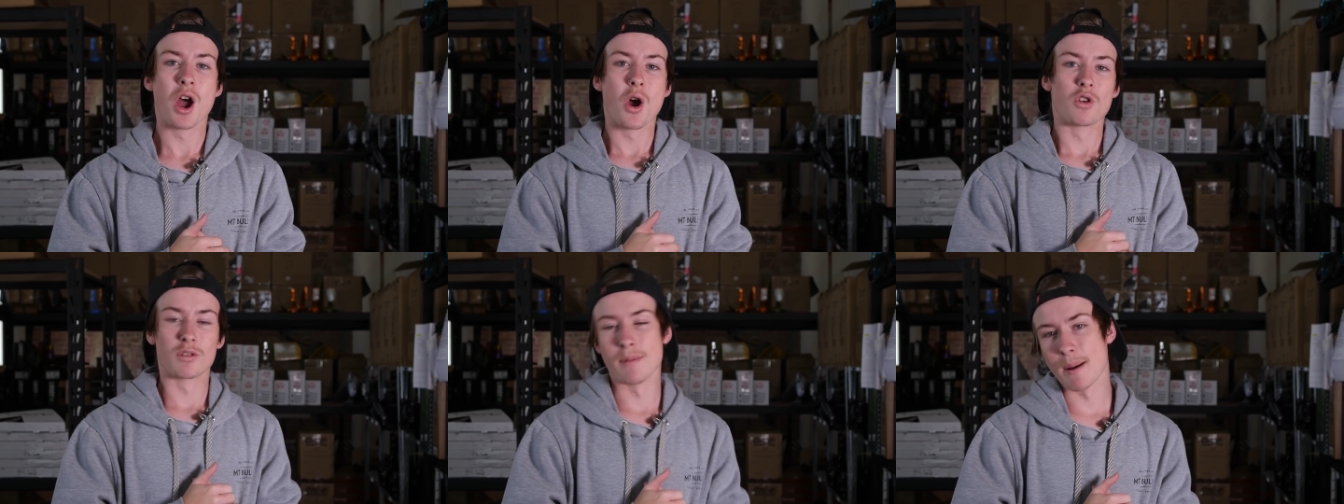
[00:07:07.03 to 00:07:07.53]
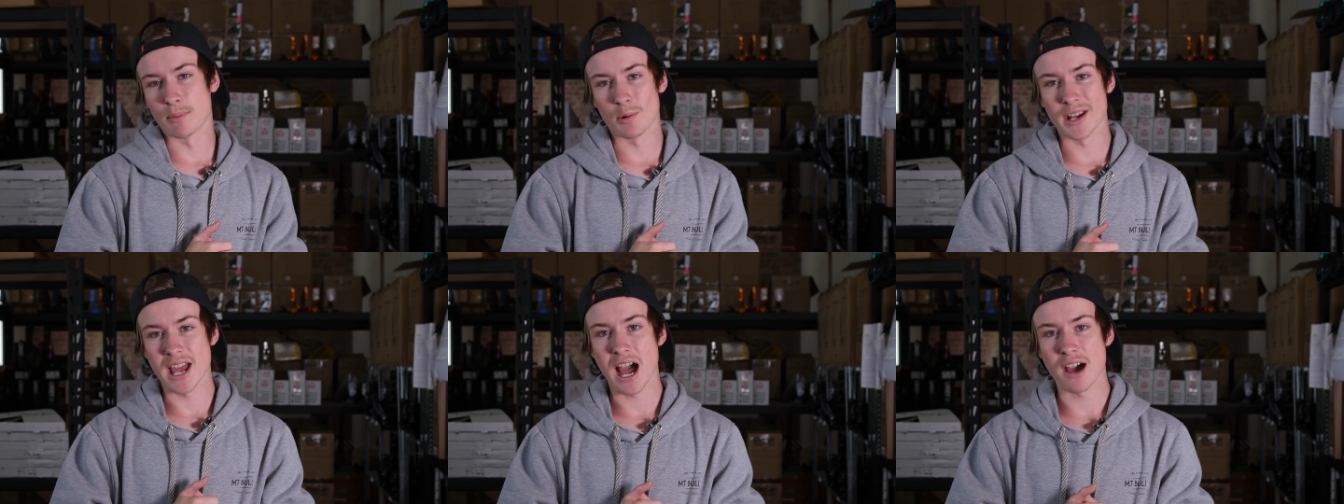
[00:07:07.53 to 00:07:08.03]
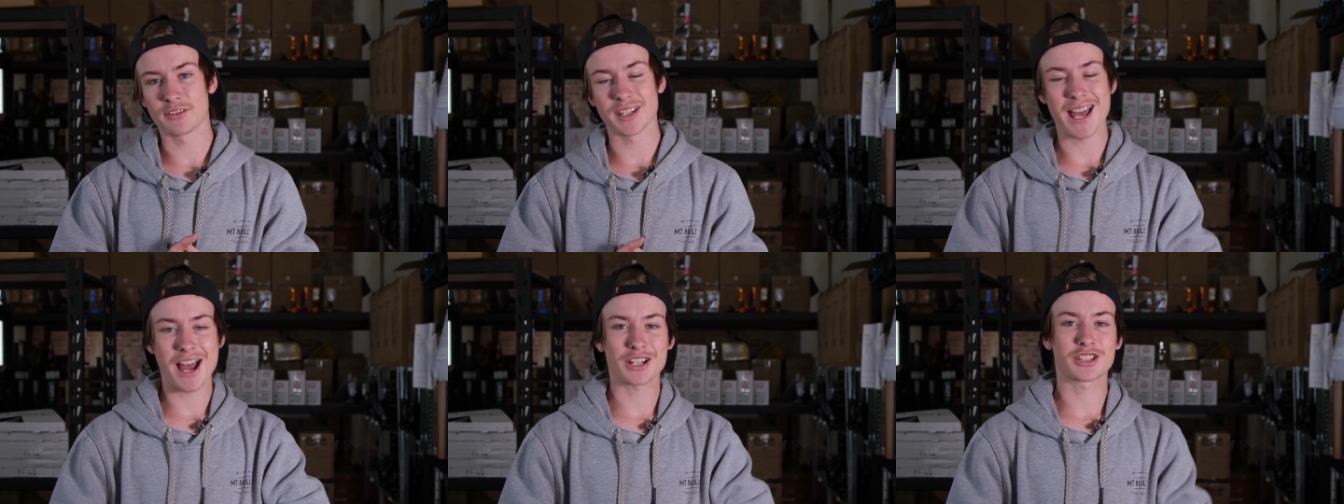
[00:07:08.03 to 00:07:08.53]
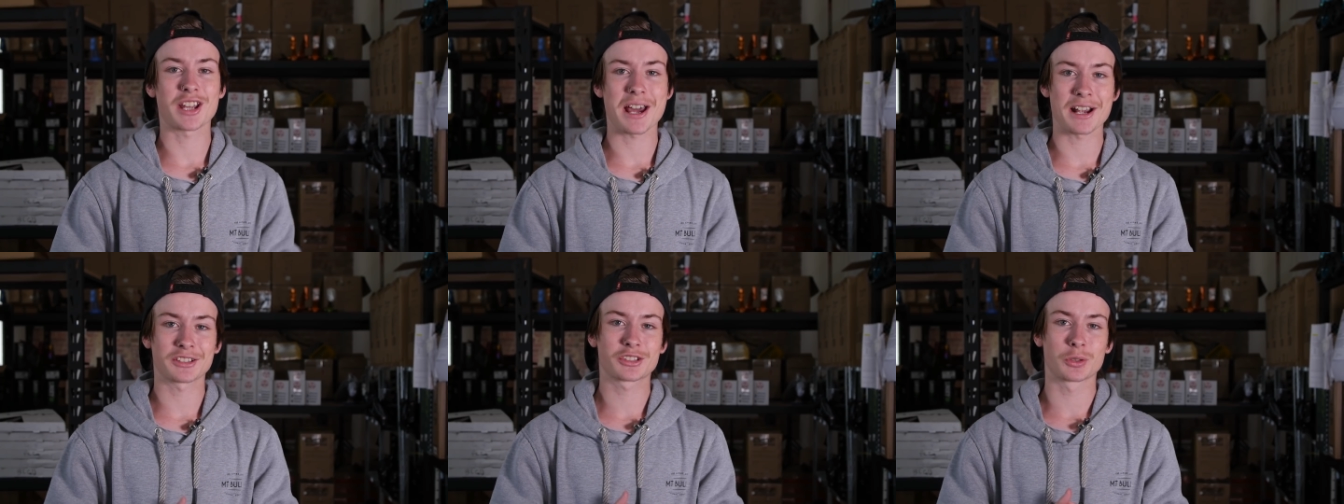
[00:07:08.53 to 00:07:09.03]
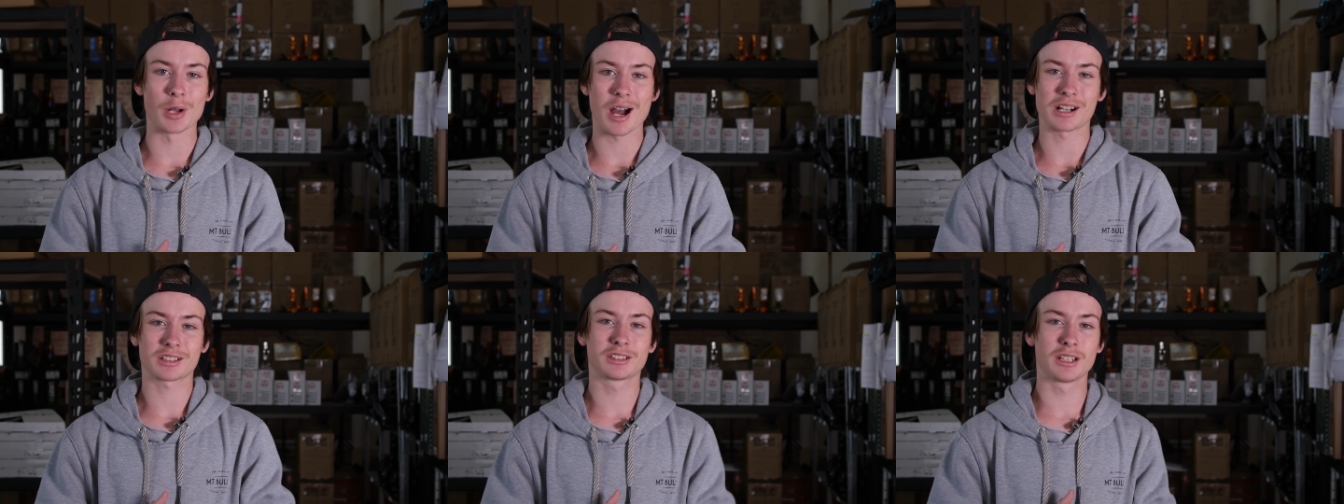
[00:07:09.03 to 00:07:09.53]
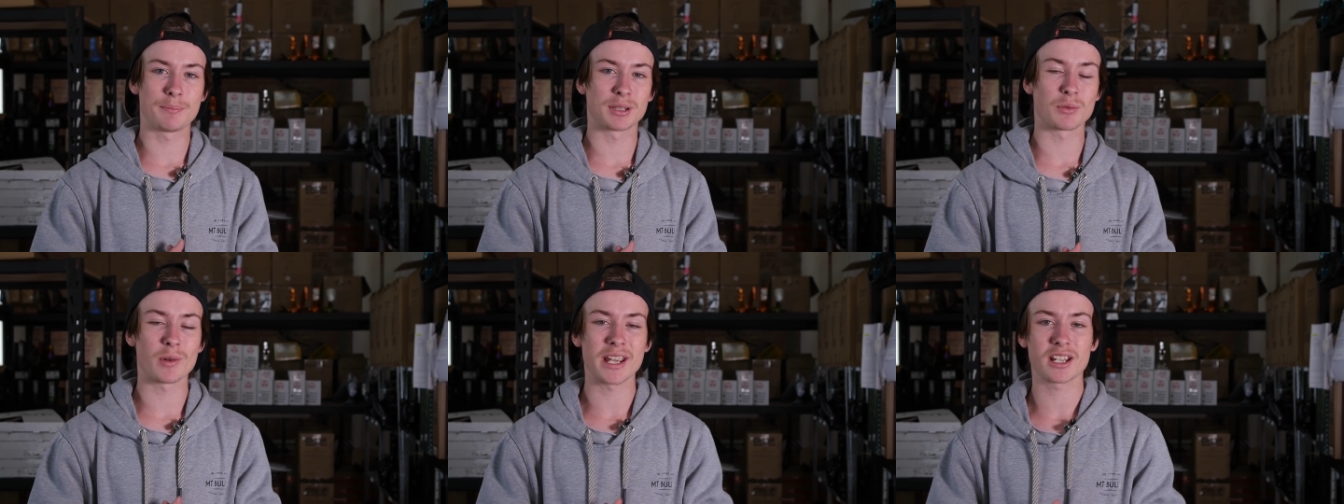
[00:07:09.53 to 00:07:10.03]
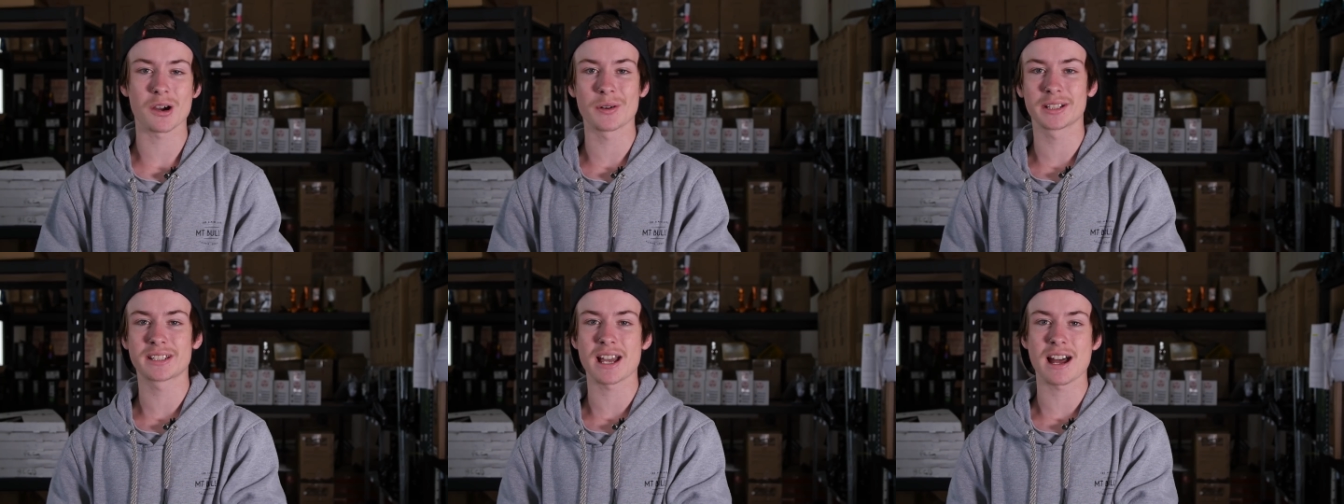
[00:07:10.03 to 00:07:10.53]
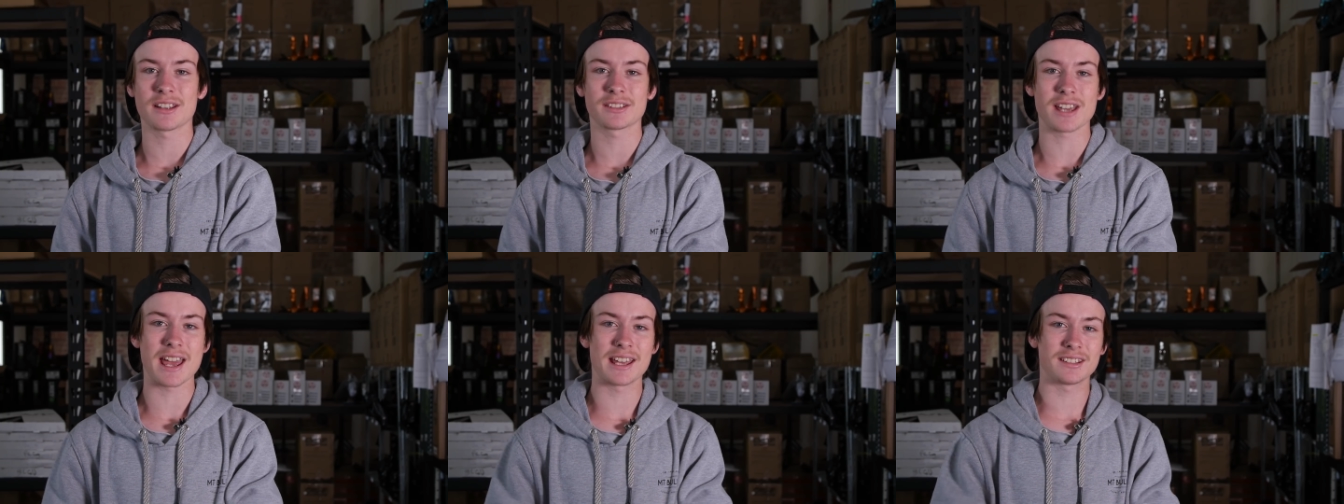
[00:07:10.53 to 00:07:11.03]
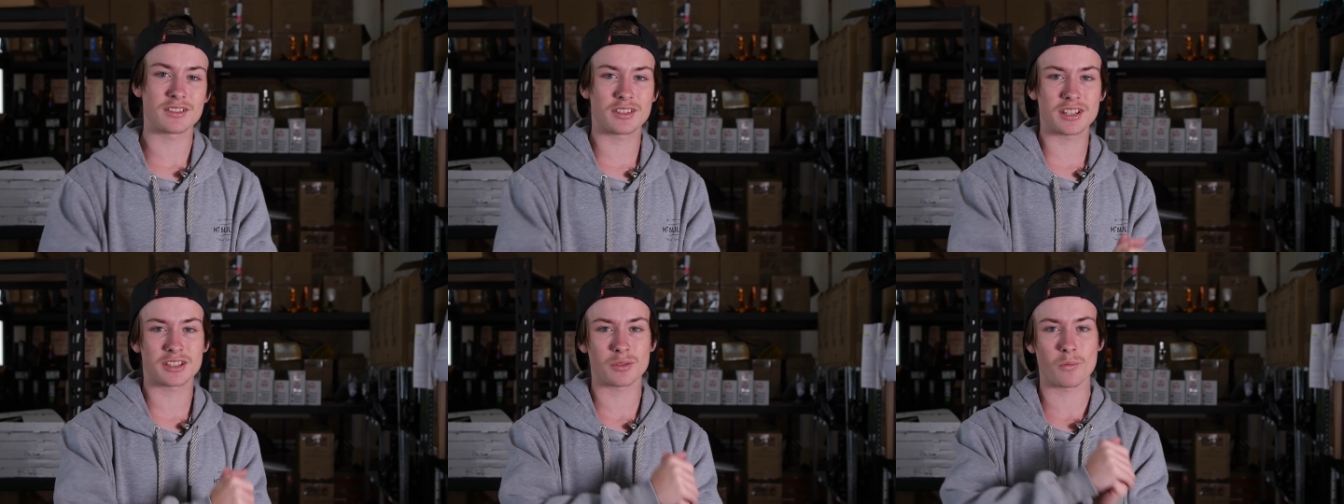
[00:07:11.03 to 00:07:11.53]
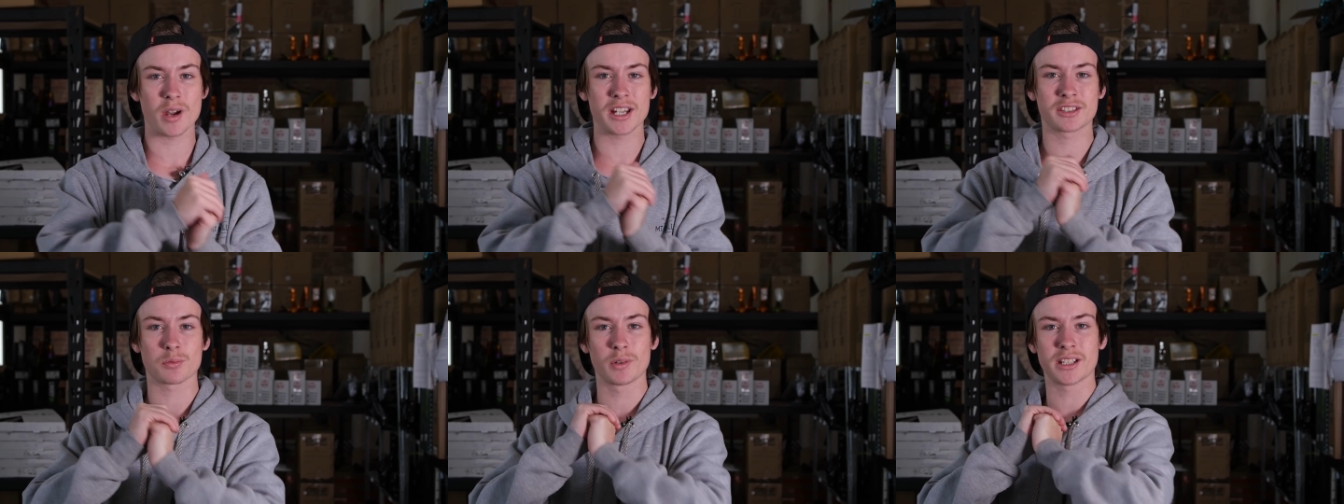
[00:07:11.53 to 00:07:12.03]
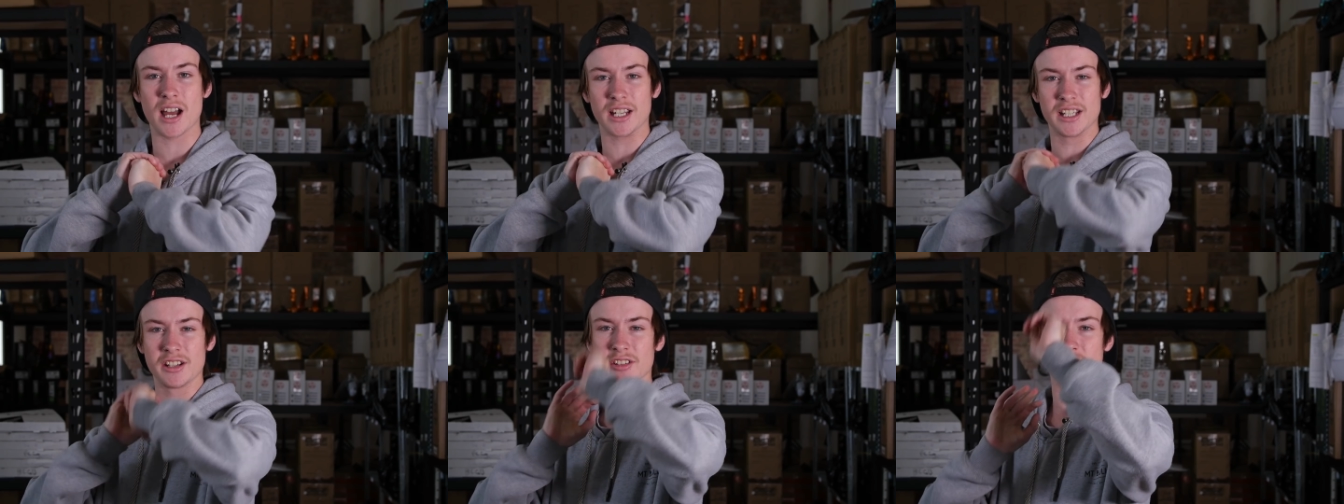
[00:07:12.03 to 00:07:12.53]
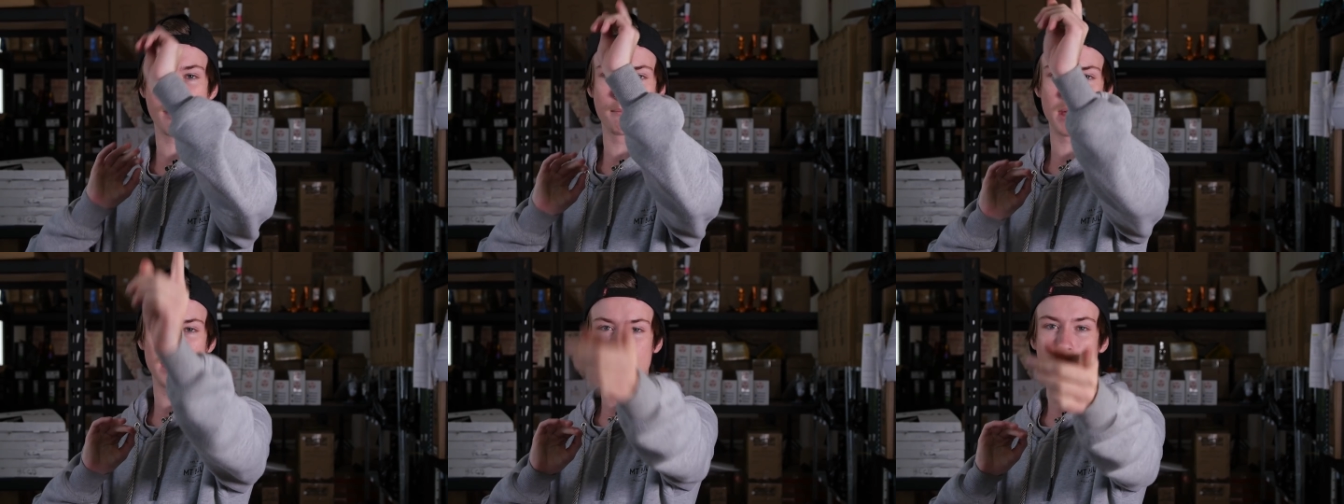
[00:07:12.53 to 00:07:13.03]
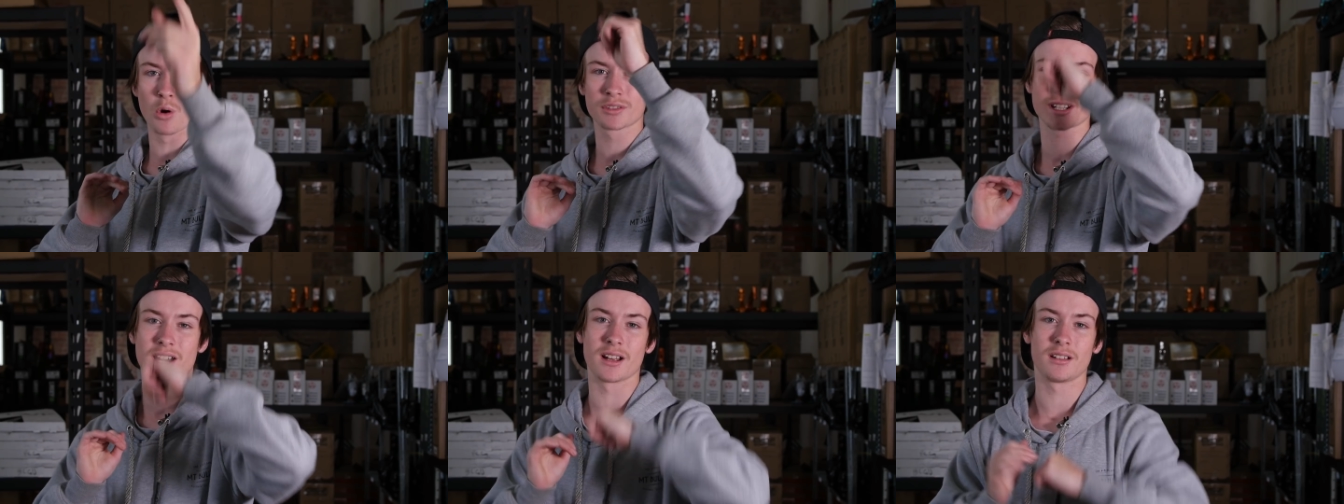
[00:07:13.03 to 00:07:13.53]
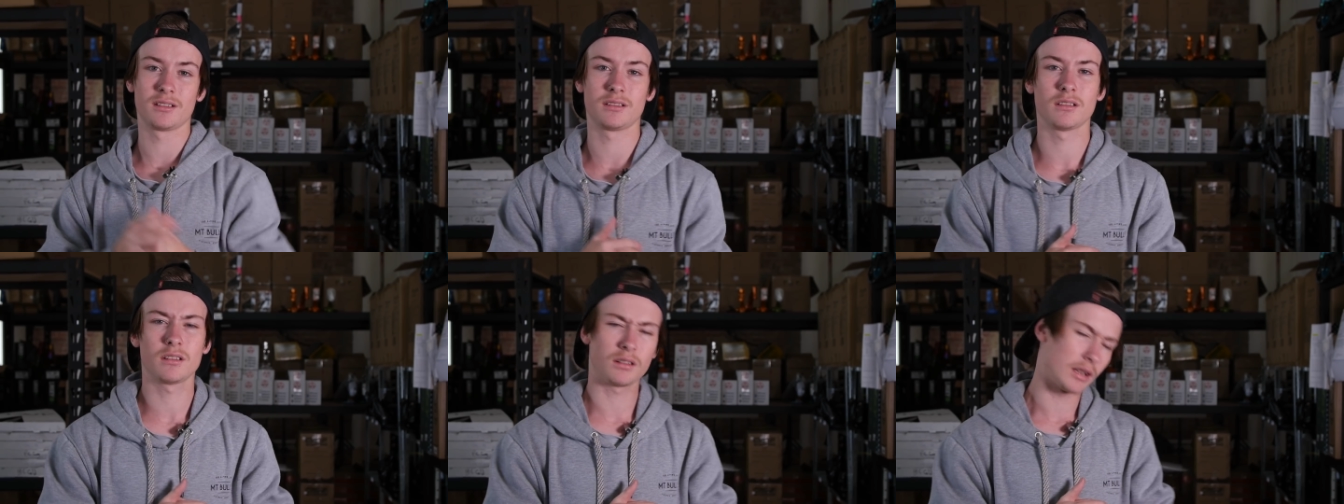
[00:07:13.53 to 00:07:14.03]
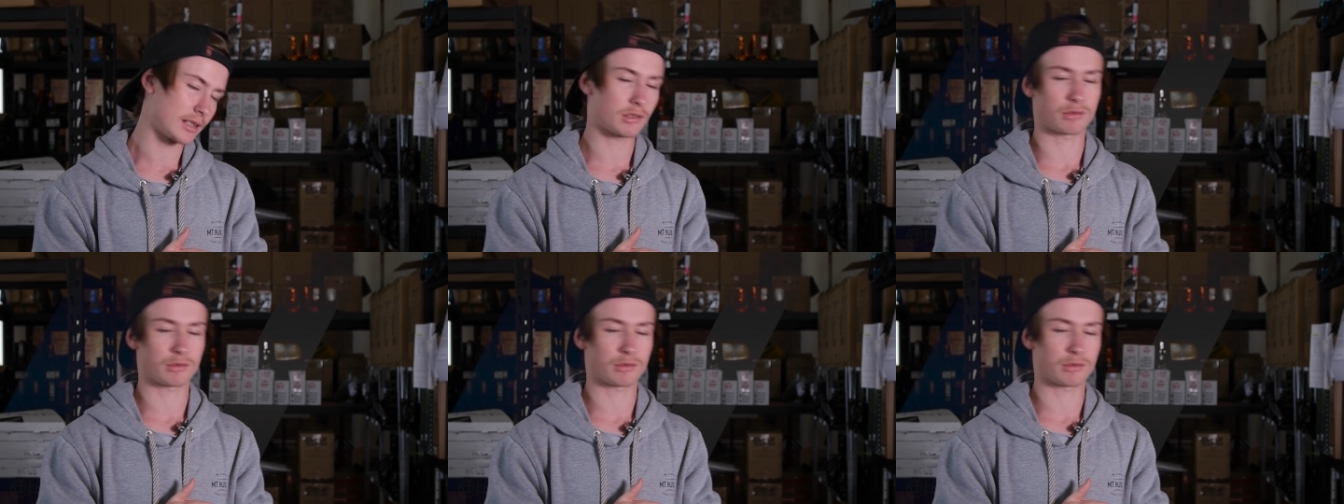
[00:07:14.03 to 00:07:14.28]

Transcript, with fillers: remember we have the hashtag Scooter Hut clip of the week going down, and this week's winner is Ben Porter. Let's